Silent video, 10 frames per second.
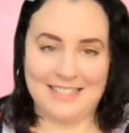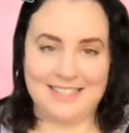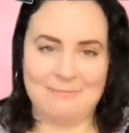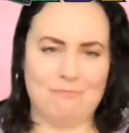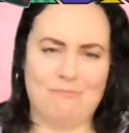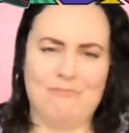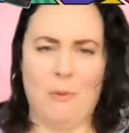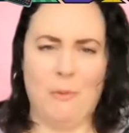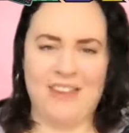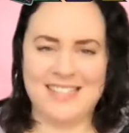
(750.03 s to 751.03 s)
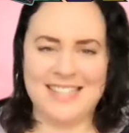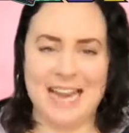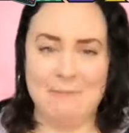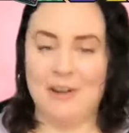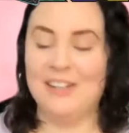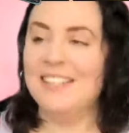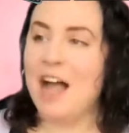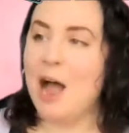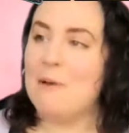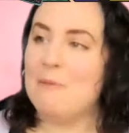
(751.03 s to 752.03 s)
a form of entertainment.
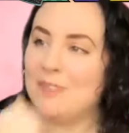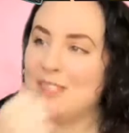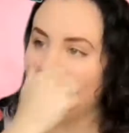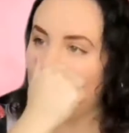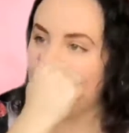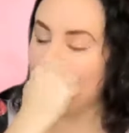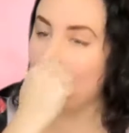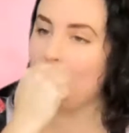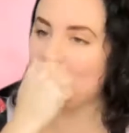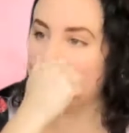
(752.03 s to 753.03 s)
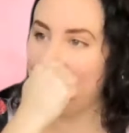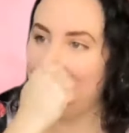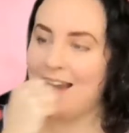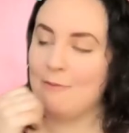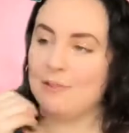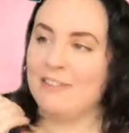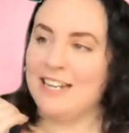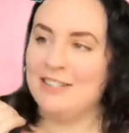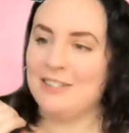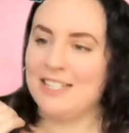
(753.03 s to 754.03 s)
So I've been watching that, and it was
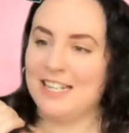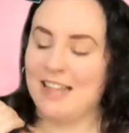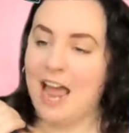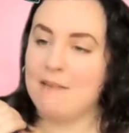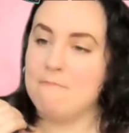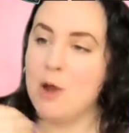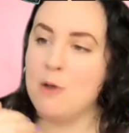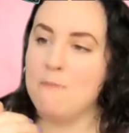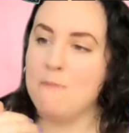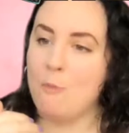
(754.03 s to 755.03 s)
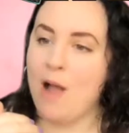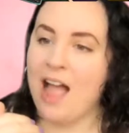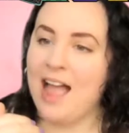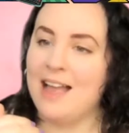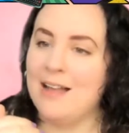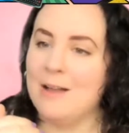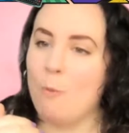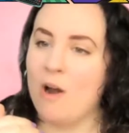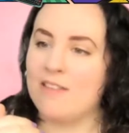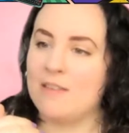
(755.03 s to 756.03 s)
really interesting. They had a moment where
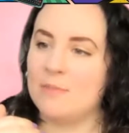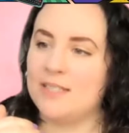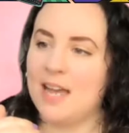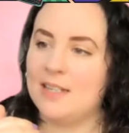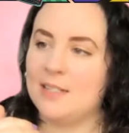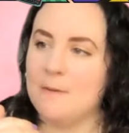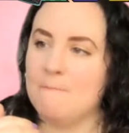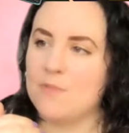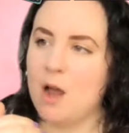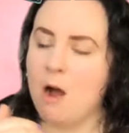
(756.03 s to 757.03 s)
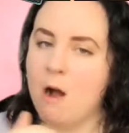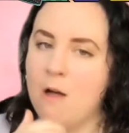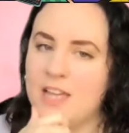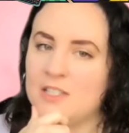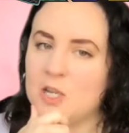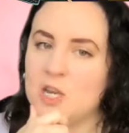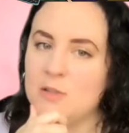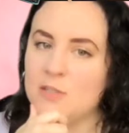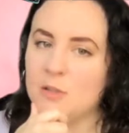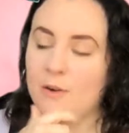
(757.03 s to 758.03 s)
one of them said, oh, there's a
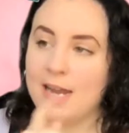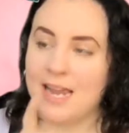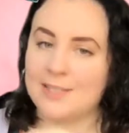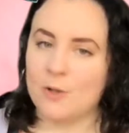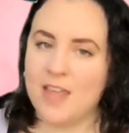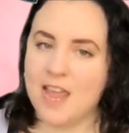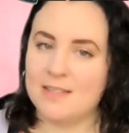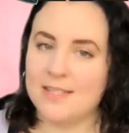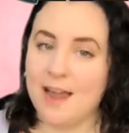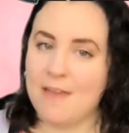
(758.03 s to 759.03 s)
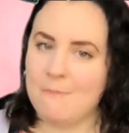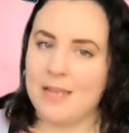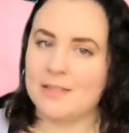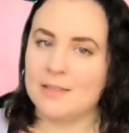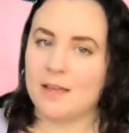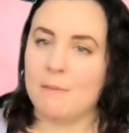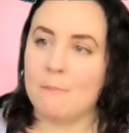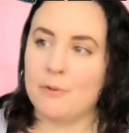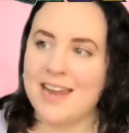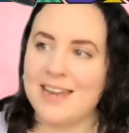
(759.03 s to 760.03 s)
news story, it's on the internet, that means it's going to
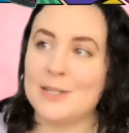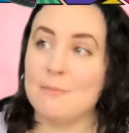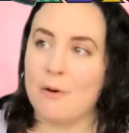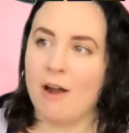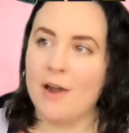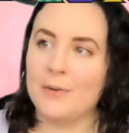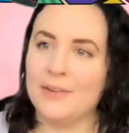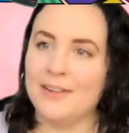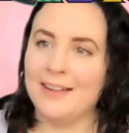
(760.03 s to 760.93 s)
break tomorrow.